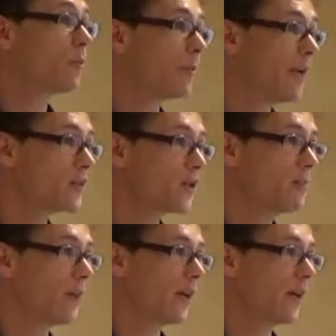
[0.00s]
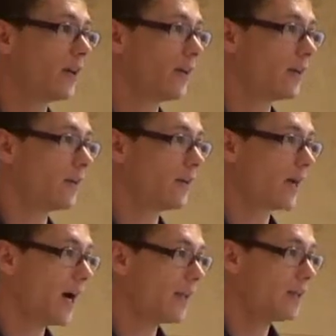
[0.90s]
the momentum
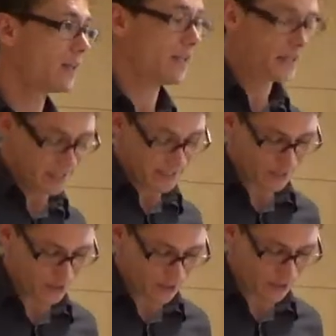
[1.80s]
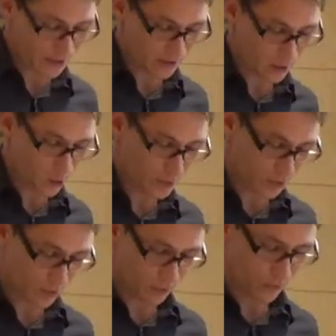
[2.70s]
high, and hope
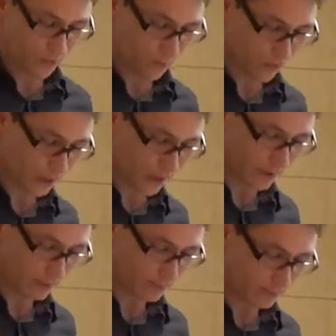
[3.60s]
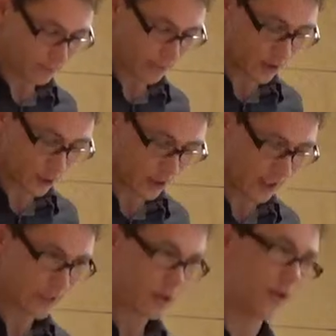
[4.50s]
to
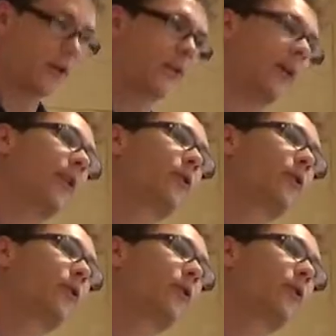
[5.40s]
negotiate on a